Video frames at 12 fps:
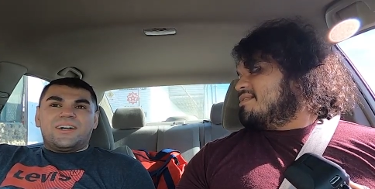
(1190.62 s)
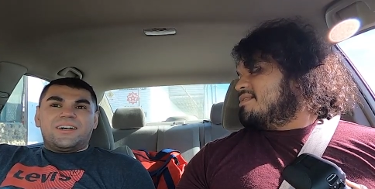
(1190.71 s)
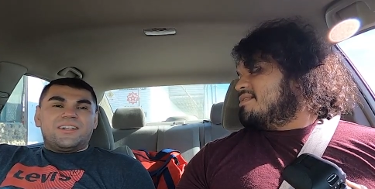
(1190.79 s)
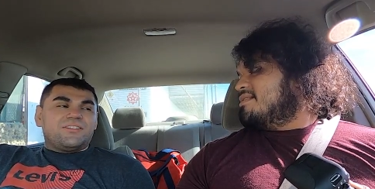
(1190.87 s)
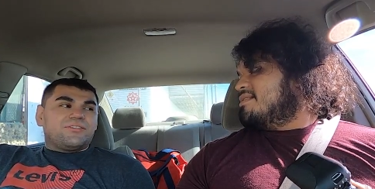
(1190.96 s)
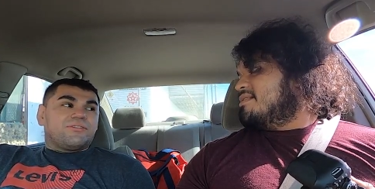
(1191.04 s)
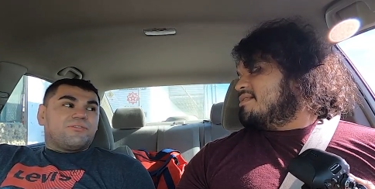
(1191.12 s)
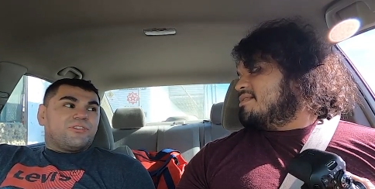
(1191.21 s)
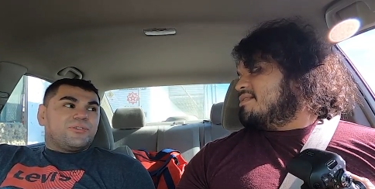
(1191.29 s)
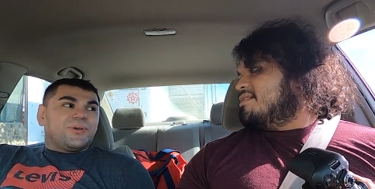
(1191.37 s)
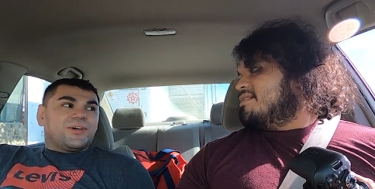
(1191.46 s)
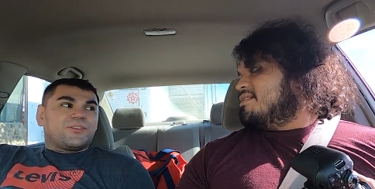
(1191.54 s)
Speaker 1: uh, there's a
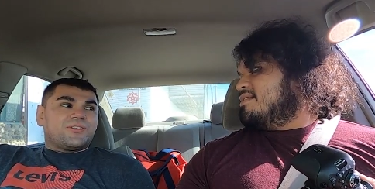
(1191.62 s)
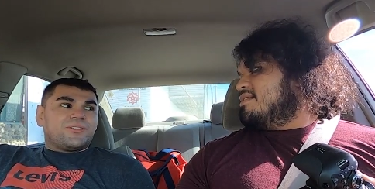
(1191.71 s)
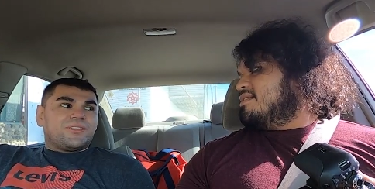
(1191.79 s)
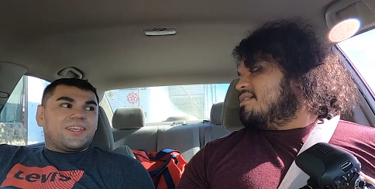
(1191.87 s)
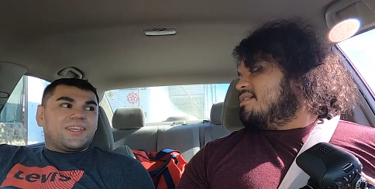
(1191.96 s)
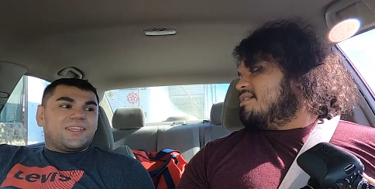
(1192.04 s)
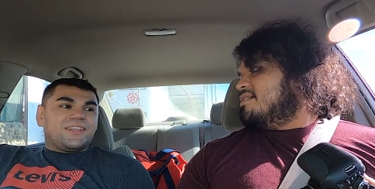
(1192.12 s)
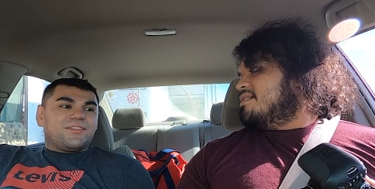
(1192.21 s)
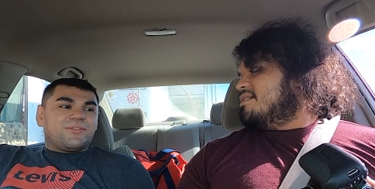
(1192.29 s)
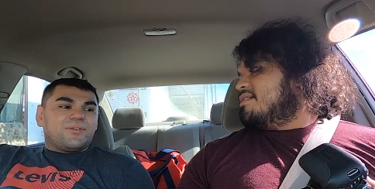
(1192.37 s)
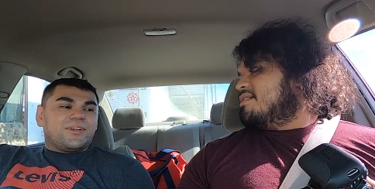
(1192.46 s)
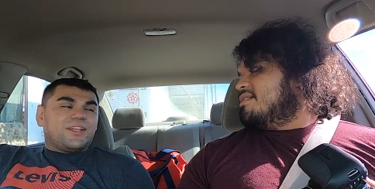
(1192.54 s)
few out there
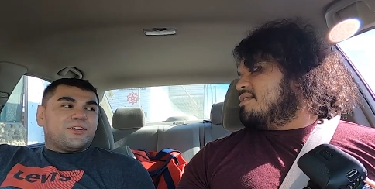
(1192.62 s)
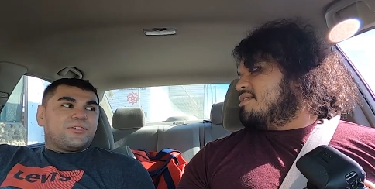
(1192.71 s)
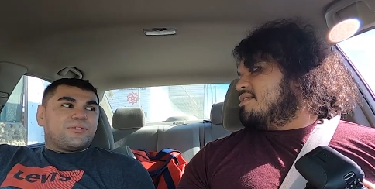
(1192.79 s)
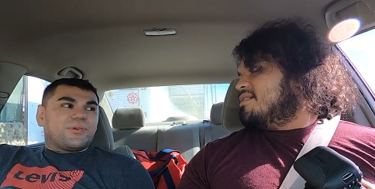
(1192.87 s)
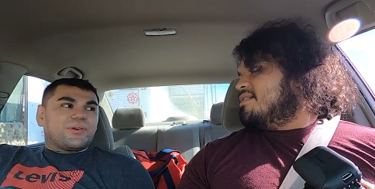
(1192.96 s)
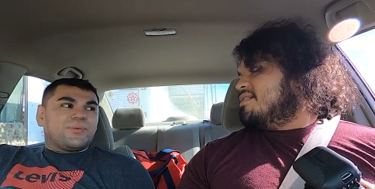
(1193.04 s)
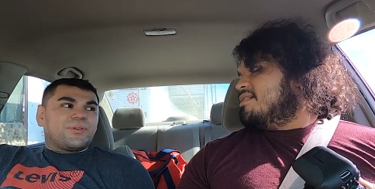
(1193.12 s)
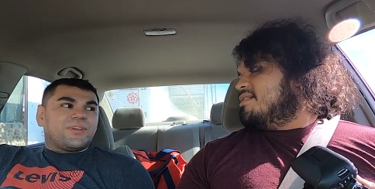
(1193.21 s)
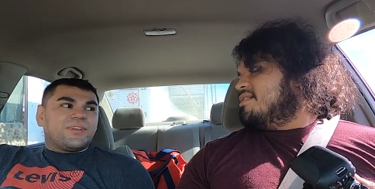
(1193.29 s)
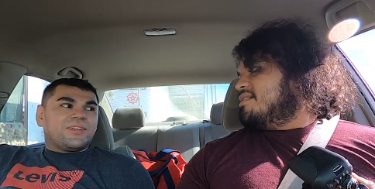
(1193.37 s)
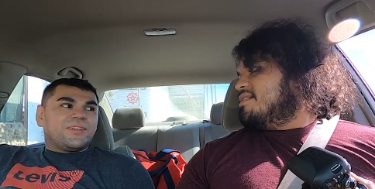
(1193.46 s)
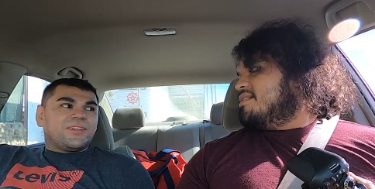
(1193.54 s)
that don't allow you to record.
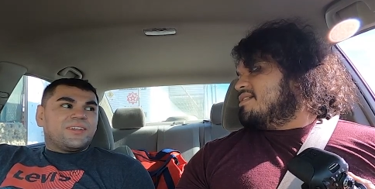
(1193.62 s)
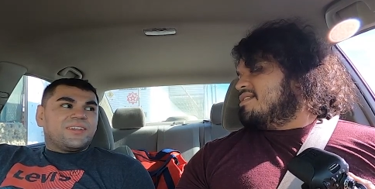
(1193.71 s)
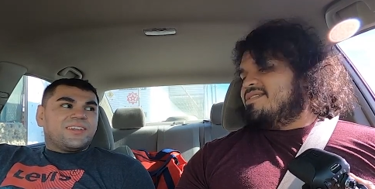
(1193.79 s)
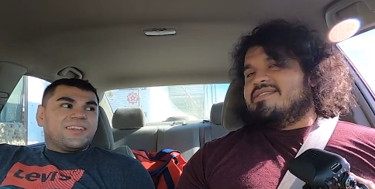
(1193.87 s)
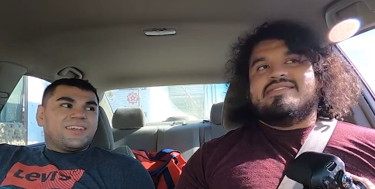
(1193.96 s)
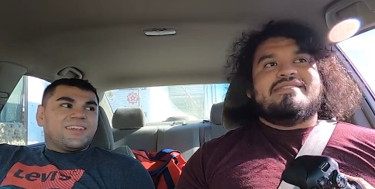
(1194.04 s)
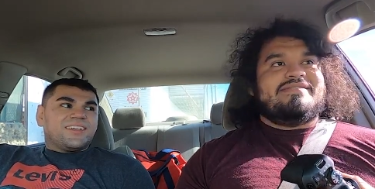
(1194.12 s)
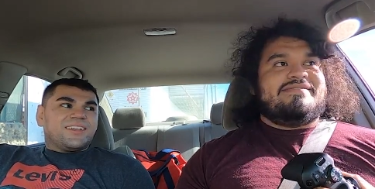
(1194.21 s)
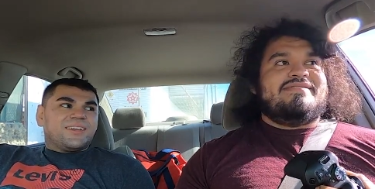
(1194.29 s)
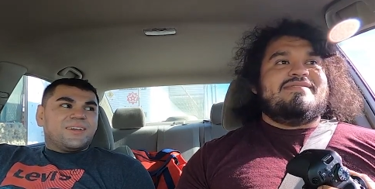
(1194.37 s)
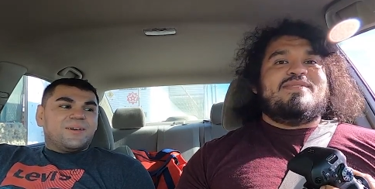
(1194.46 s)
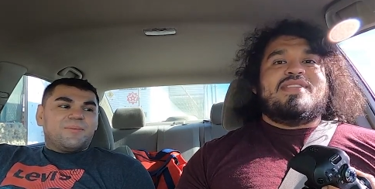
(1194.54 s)

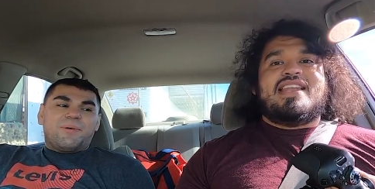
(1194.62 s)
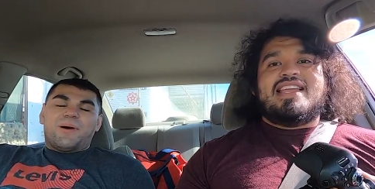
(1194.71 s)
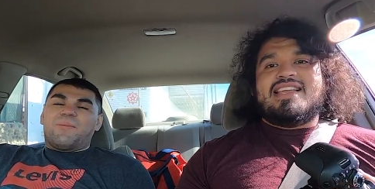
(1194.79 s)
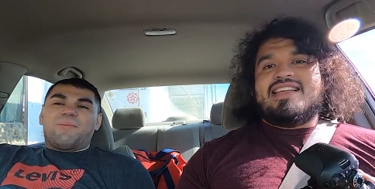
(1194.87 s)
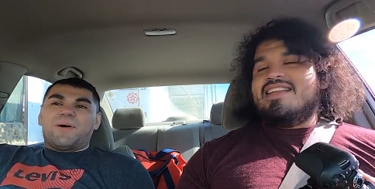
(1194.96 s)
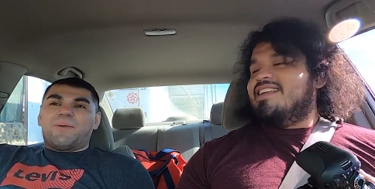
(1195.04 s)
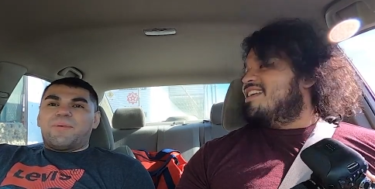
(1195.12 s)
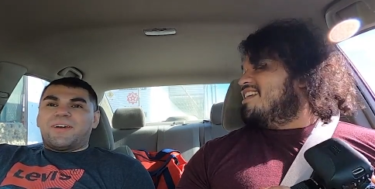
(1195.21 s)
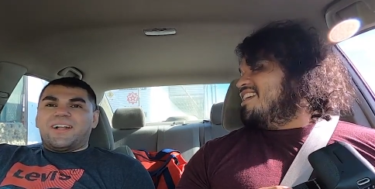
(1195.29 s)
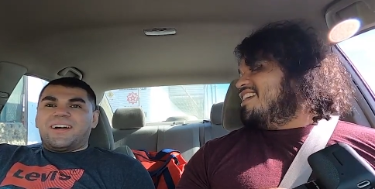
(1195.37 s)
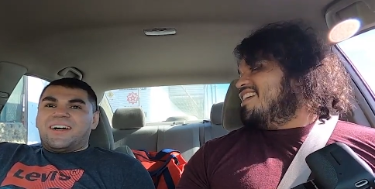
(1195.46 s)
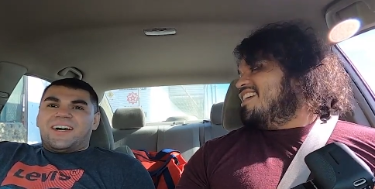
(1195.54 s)
Well, but get,
Speaker 2: but,
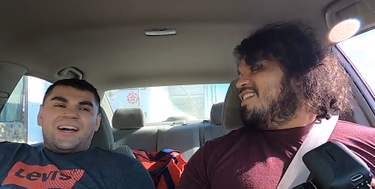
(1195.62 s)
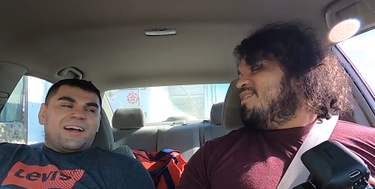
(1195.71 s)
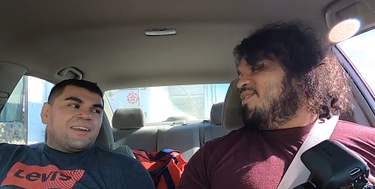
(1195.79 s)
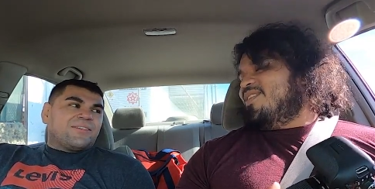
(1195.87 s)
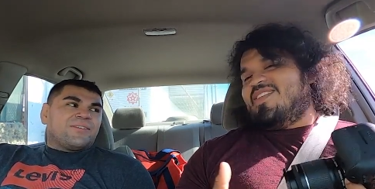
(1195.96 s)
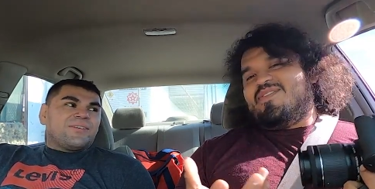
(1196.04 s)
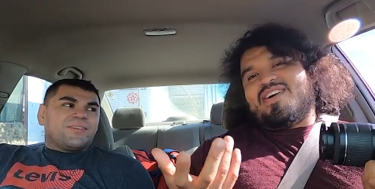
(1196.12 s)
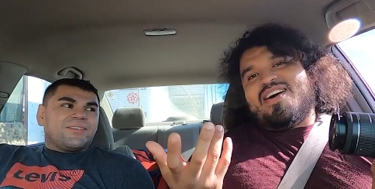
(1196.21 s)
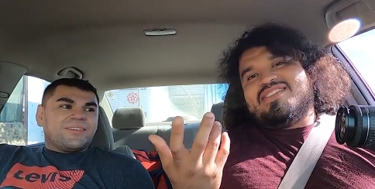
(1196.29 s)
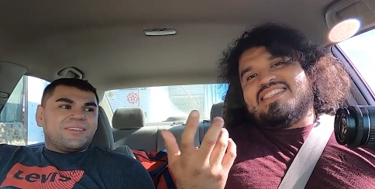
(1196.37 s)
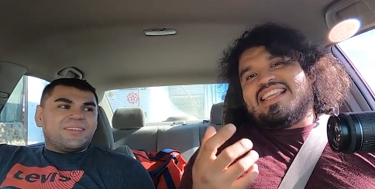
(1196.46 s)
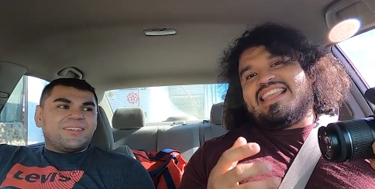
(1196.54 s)
but uh, I well, I
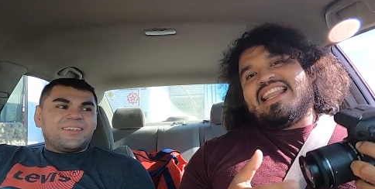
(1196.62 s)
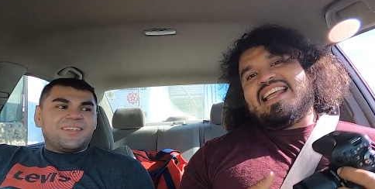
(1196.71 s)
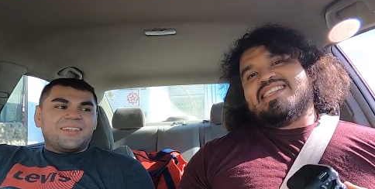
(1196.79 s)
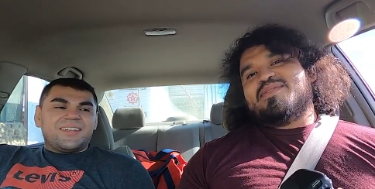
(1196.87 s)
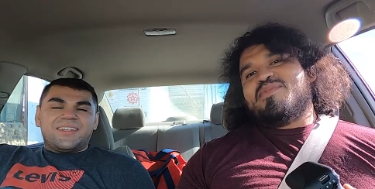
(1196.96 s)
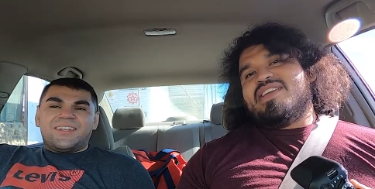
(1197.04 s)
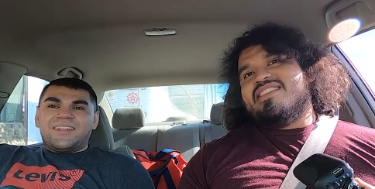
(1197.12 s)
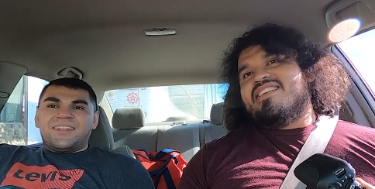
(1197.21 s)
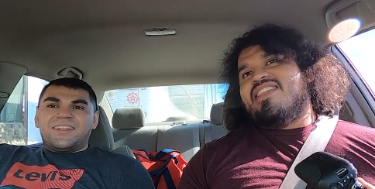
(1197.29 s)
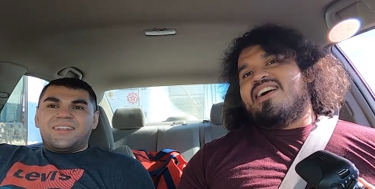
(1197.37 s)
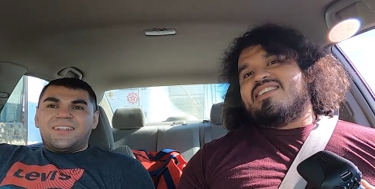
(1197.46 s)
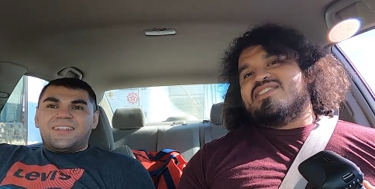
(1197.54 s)
was just saying, then I guess I'm breaking the
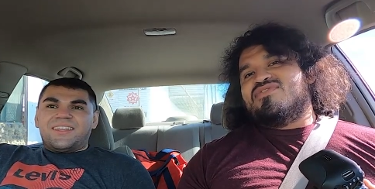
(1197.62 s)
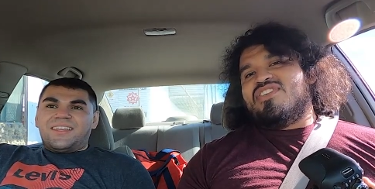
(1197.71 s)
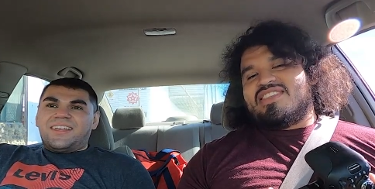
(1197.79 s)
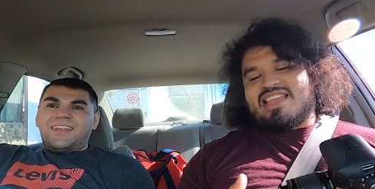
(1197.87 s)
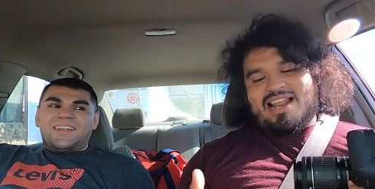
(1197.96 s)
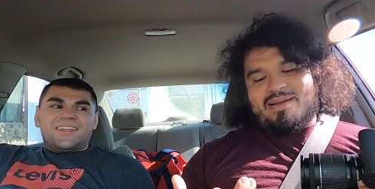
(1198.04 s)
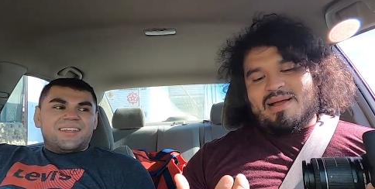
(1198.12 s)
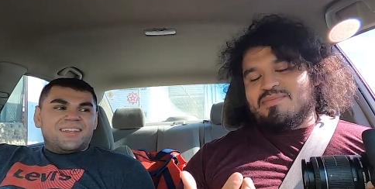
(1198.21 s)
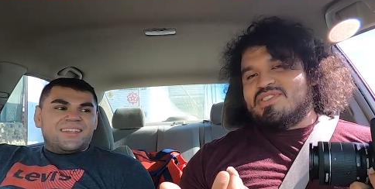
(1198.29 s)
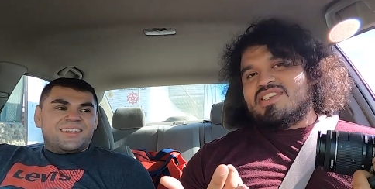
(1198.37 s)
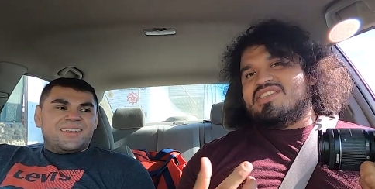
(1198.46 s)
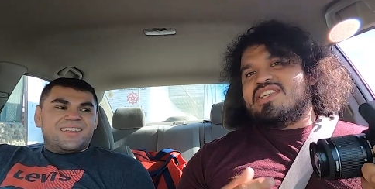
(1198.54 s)
law because fuck yeah. that. I'm
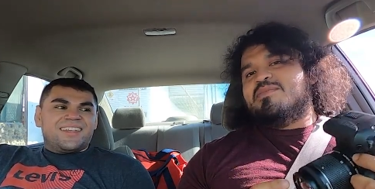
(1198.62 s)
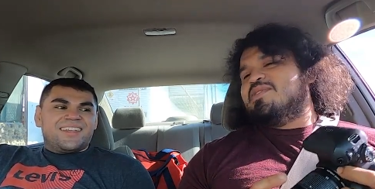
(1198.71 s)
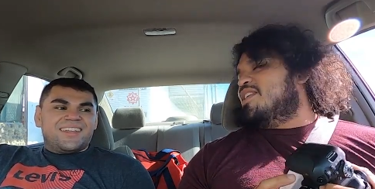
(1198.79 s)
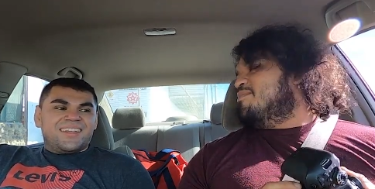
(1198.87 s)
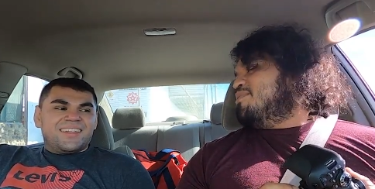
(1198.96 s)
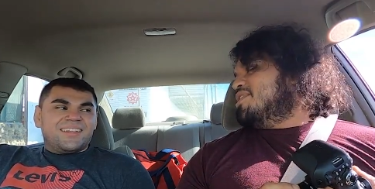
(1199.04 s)
just gonna say I'm taking